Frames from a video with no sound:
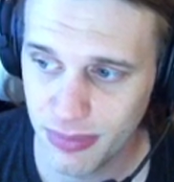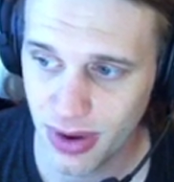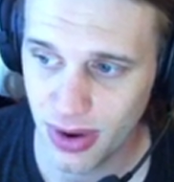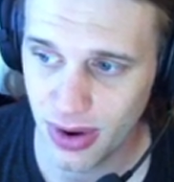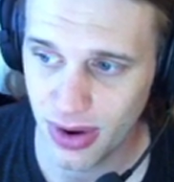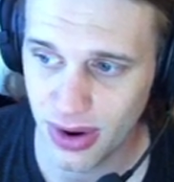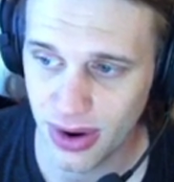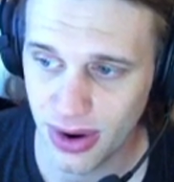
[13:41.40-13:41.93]

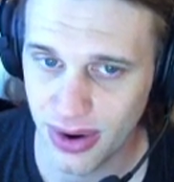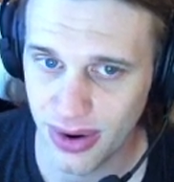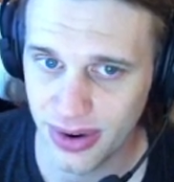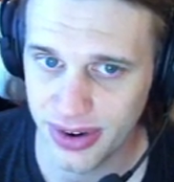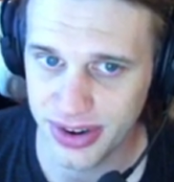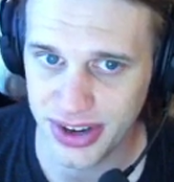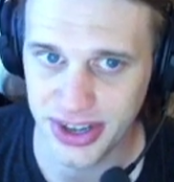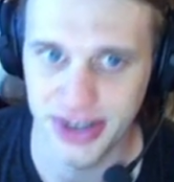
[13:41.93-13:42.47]

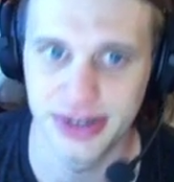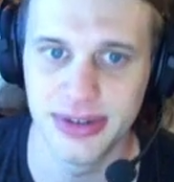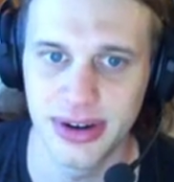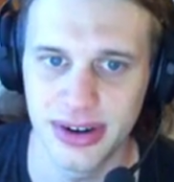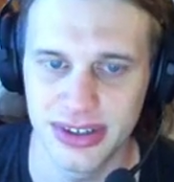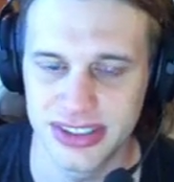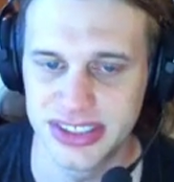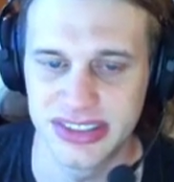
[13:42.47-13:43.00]
are
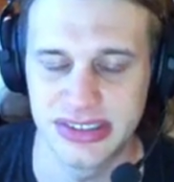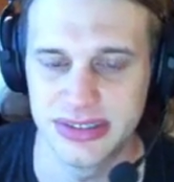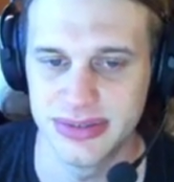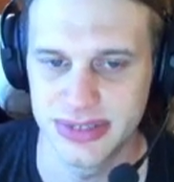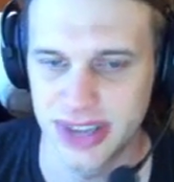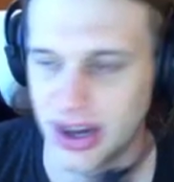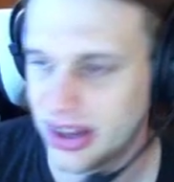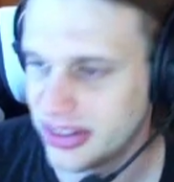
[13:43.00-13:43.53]
just
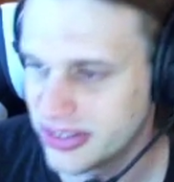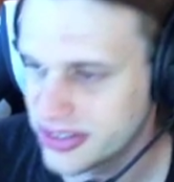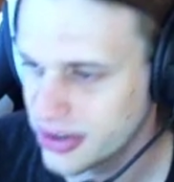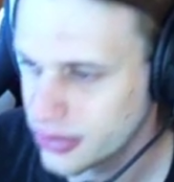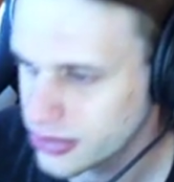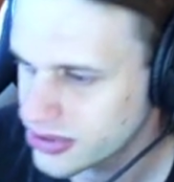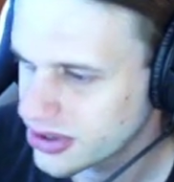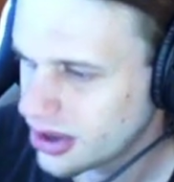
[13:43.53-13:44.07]

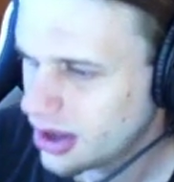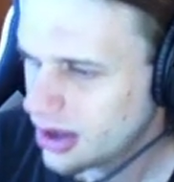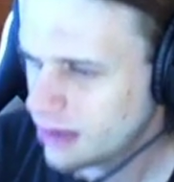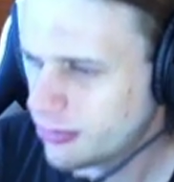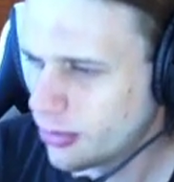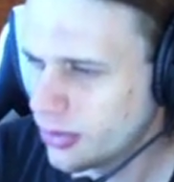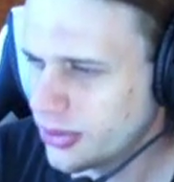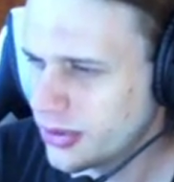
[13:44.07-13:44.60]
dunzos.
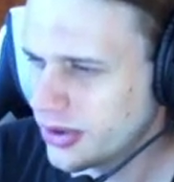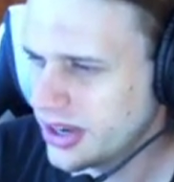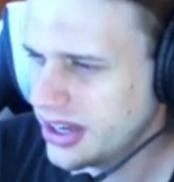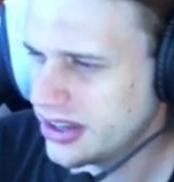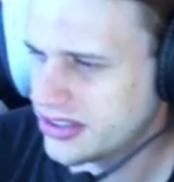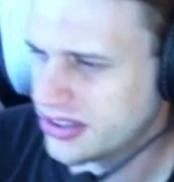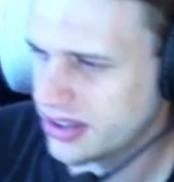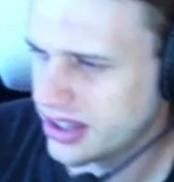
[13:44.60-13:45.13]
430
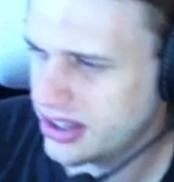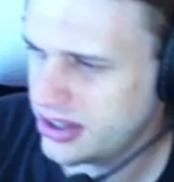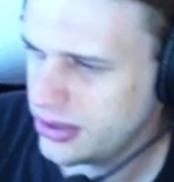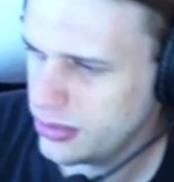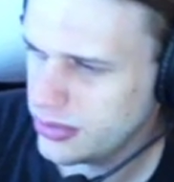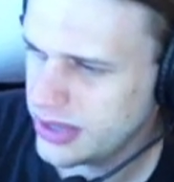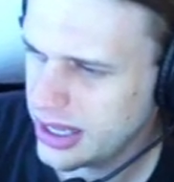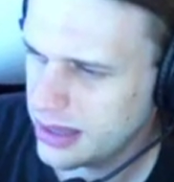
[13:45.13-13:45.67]
is the
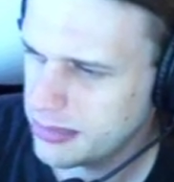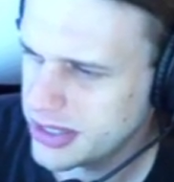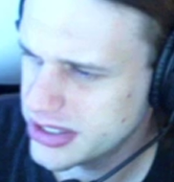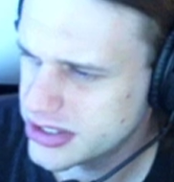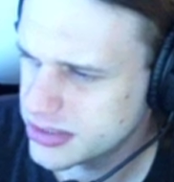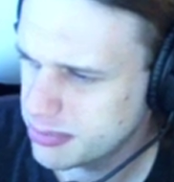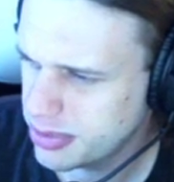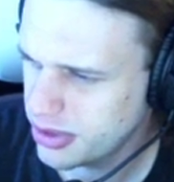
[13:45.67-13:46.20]
Q
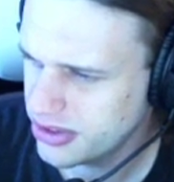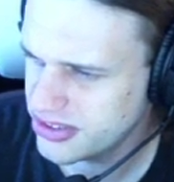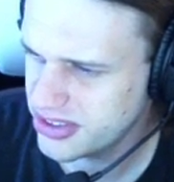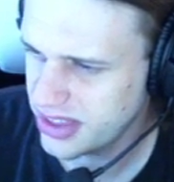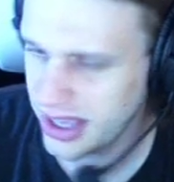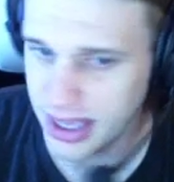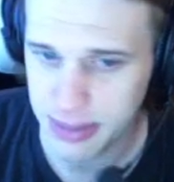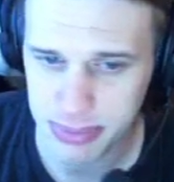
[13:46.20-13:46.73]
damage plus
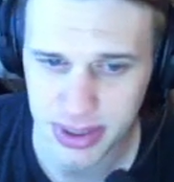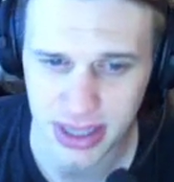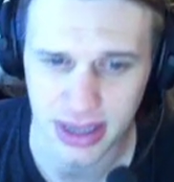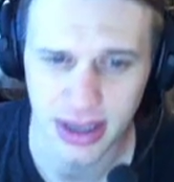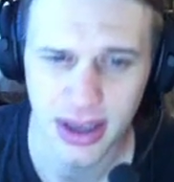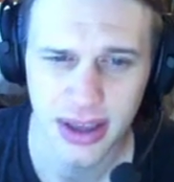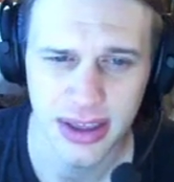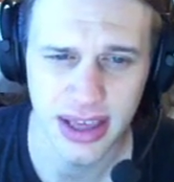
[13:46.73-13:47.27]
the AP.
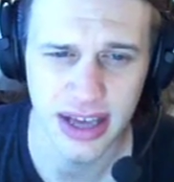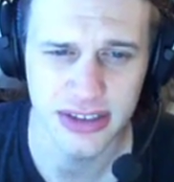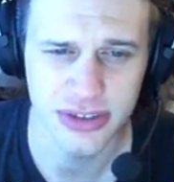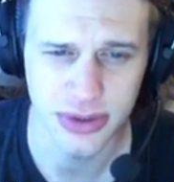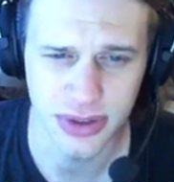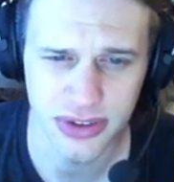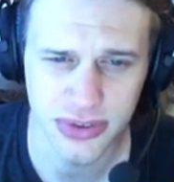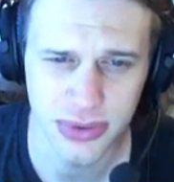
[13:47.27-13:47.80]
Yeah,
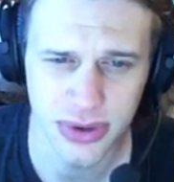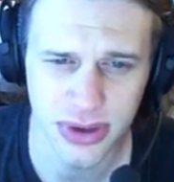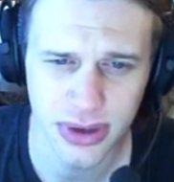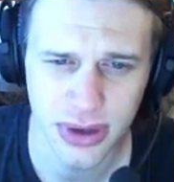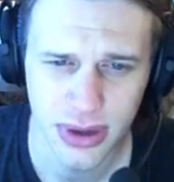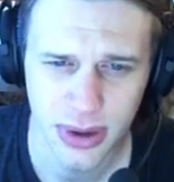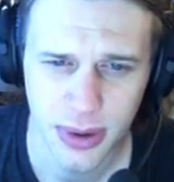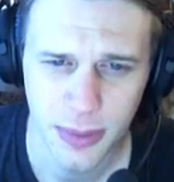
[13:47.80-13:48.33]
so this one
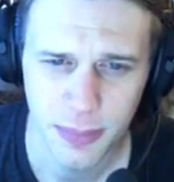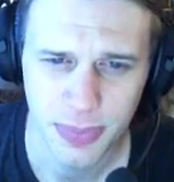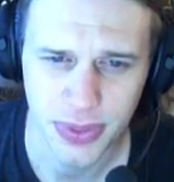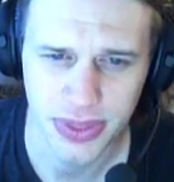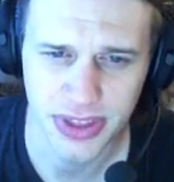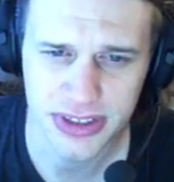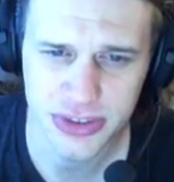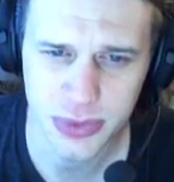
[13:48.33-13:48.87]

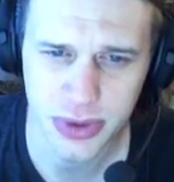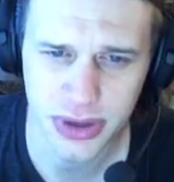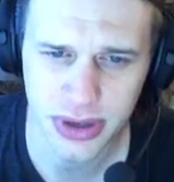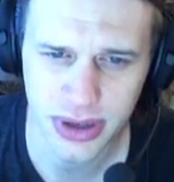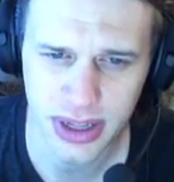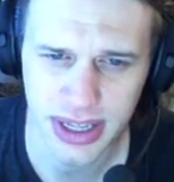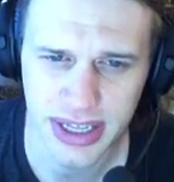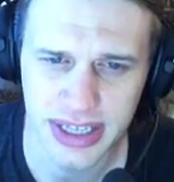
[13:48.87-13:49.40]

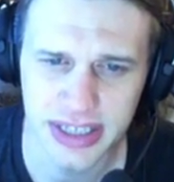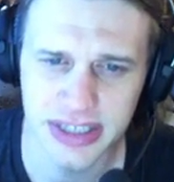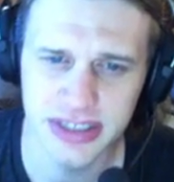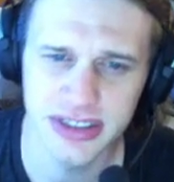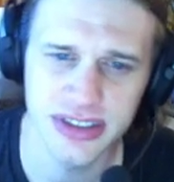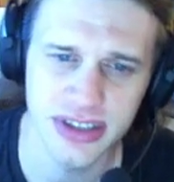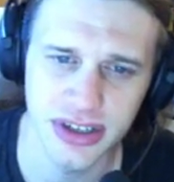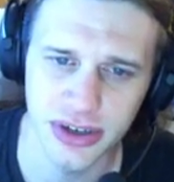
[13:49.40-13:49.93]

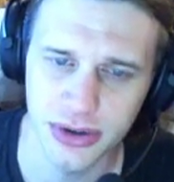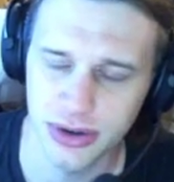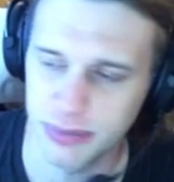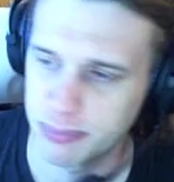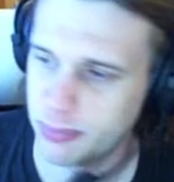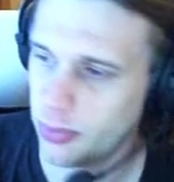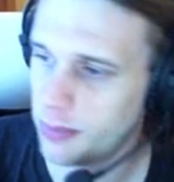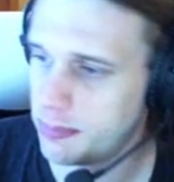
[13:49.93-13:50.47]
is your
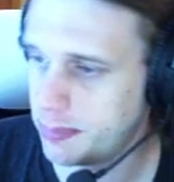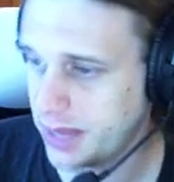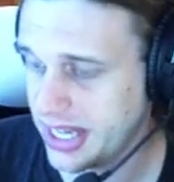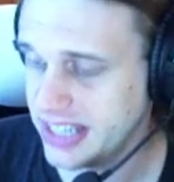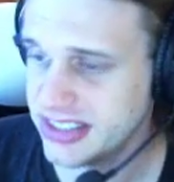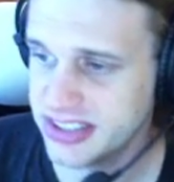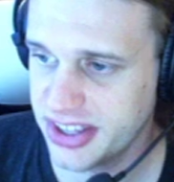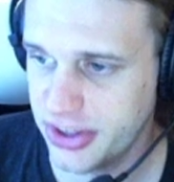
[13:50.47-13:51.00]

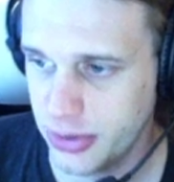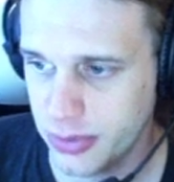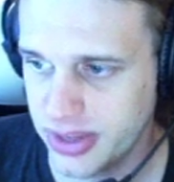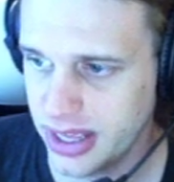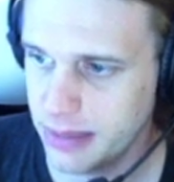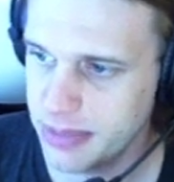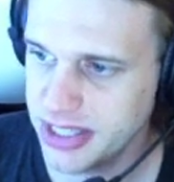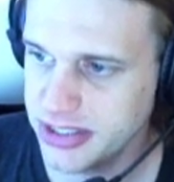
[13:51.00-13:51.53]
base Q
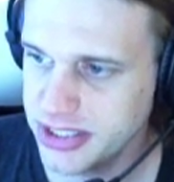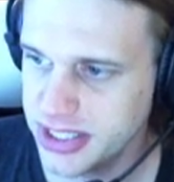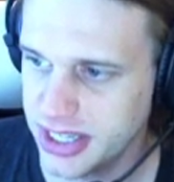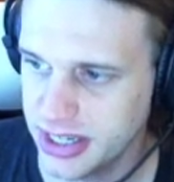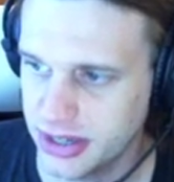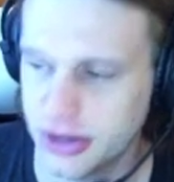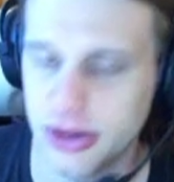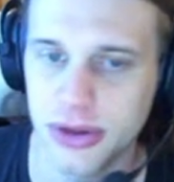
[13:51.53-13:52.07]
damage
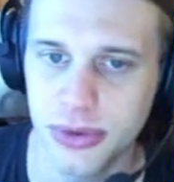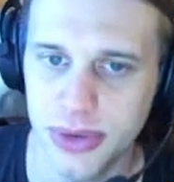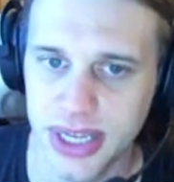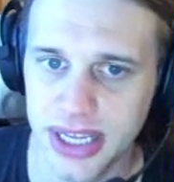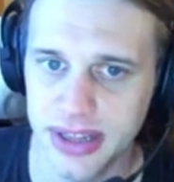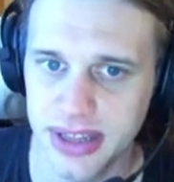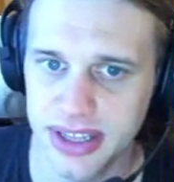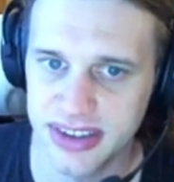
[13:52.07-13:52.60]

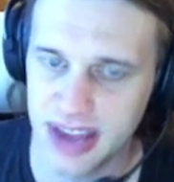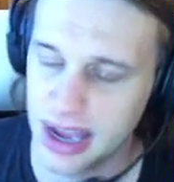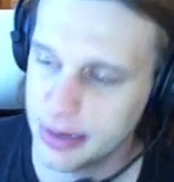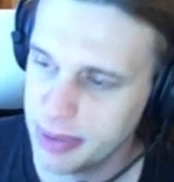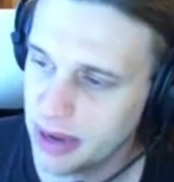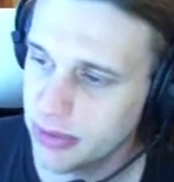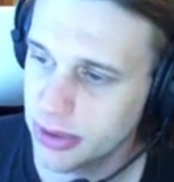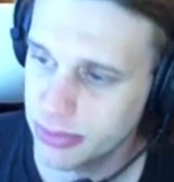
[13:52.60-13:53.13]
including the attack
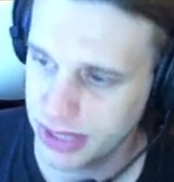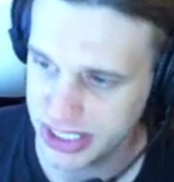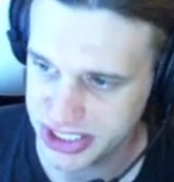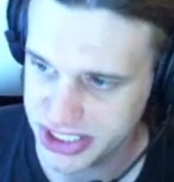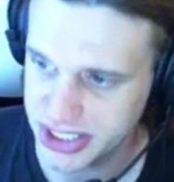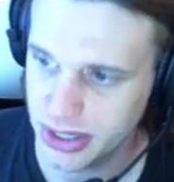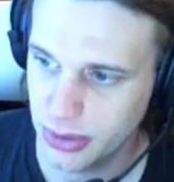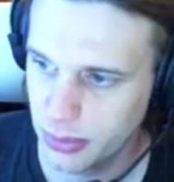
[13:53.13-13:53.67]
power
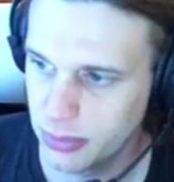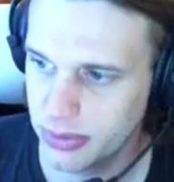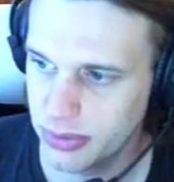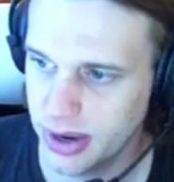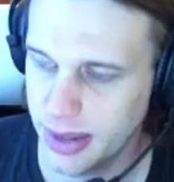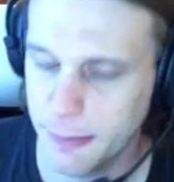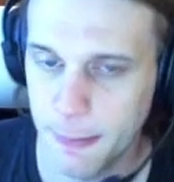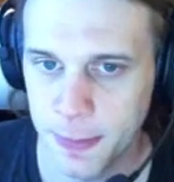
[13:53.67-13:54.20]
ratio,
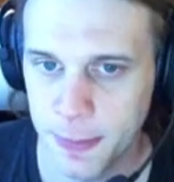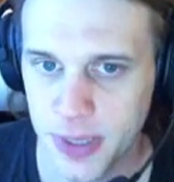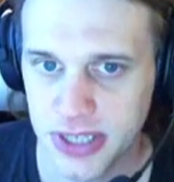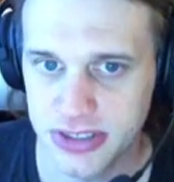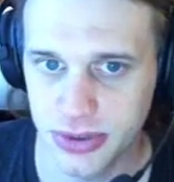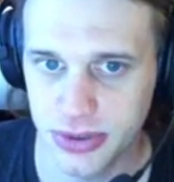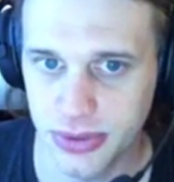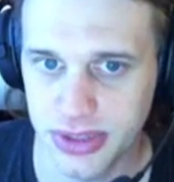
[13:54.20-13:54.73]
right?
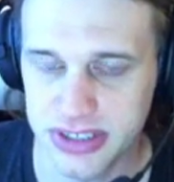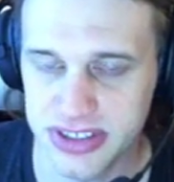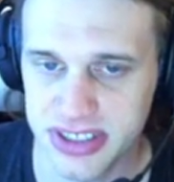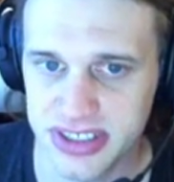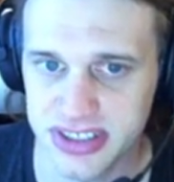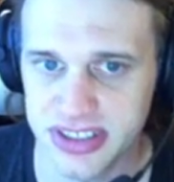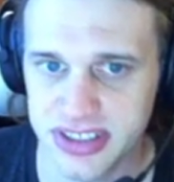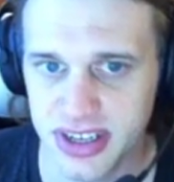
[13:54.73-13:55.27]
So this
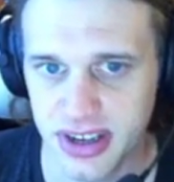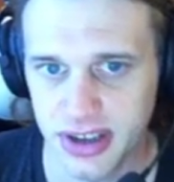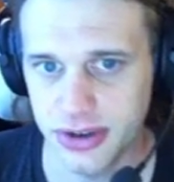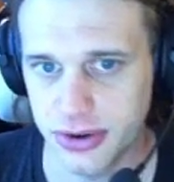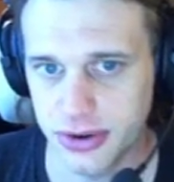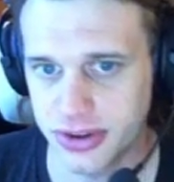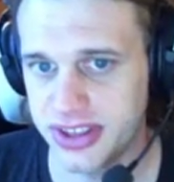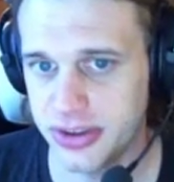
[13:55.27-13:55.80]
is
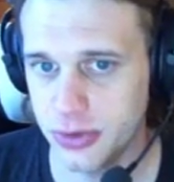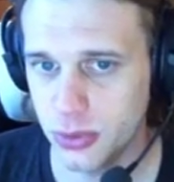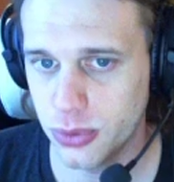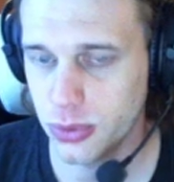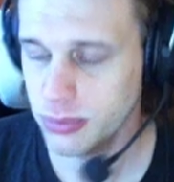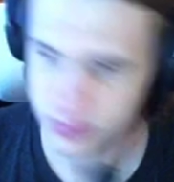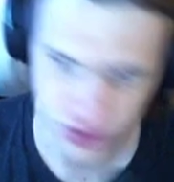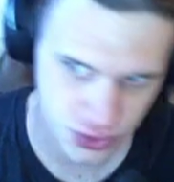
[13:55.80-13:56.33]
your Q
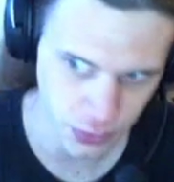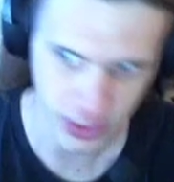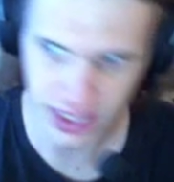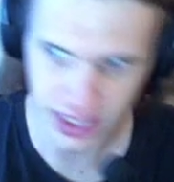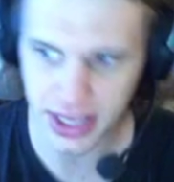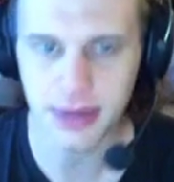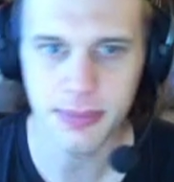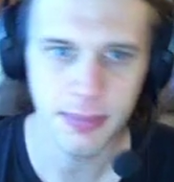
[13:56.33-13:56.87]

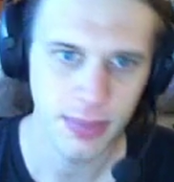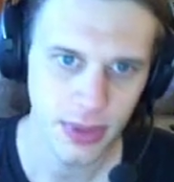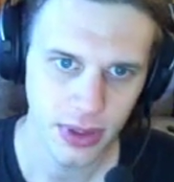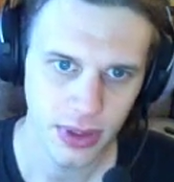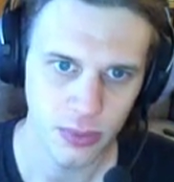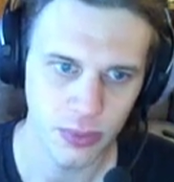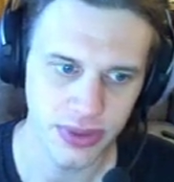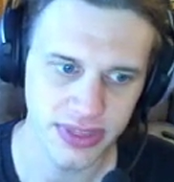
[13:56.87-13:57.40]
swinging
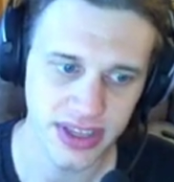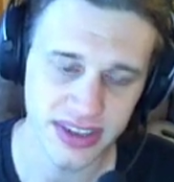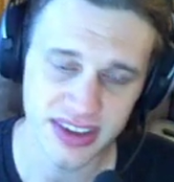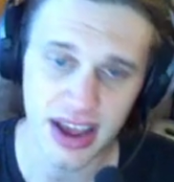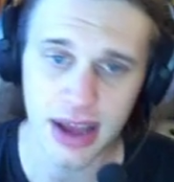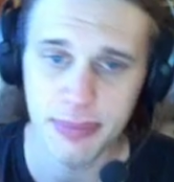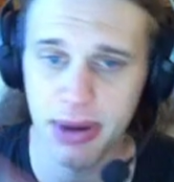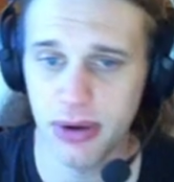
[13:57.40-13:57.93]
with the
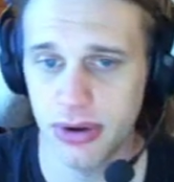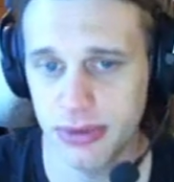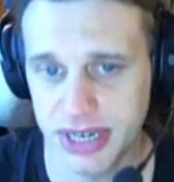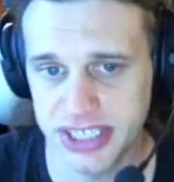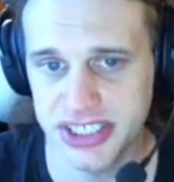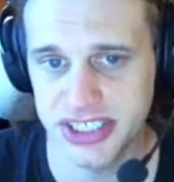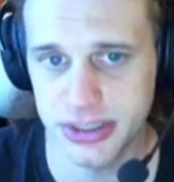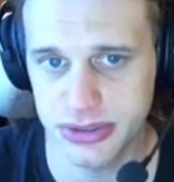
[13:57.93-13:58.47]
attack power
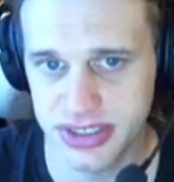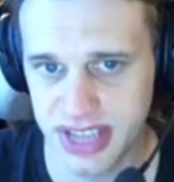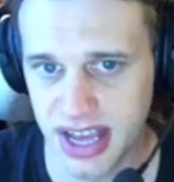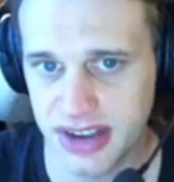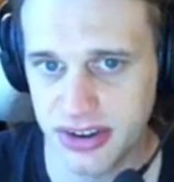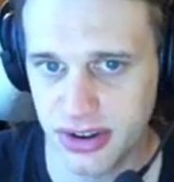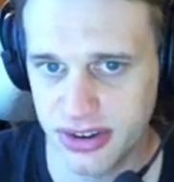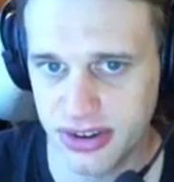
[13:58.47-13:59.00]
ratio
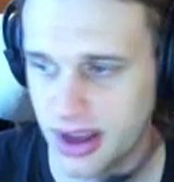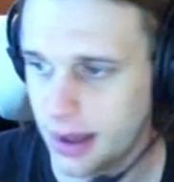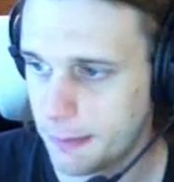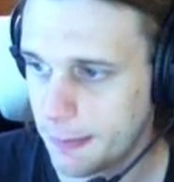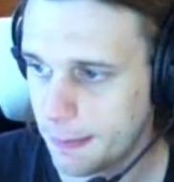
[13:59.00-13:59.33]
stacked on top.